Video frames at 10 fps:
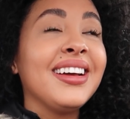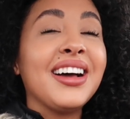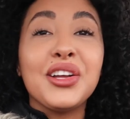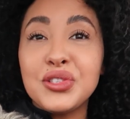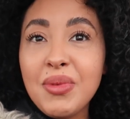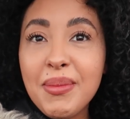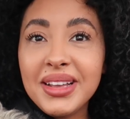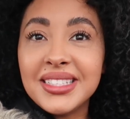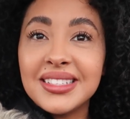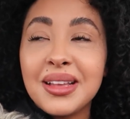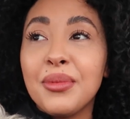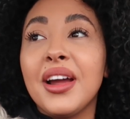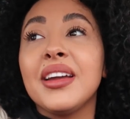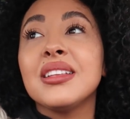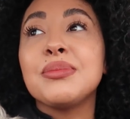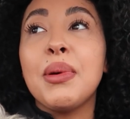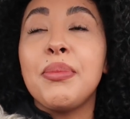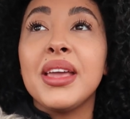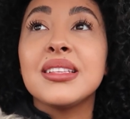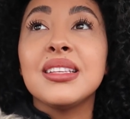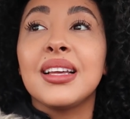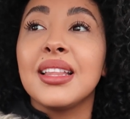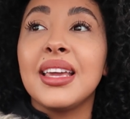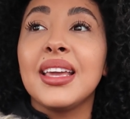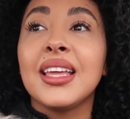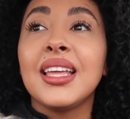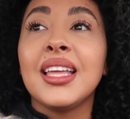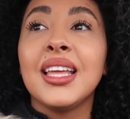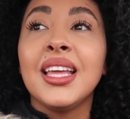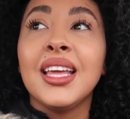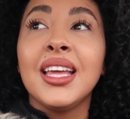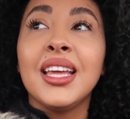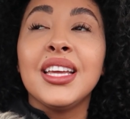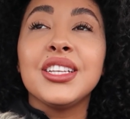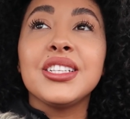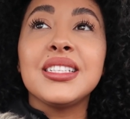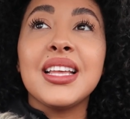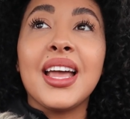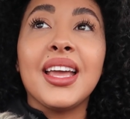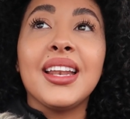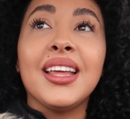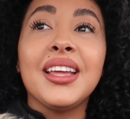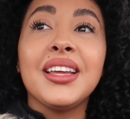I'll do my best to summarize, but basically, she said,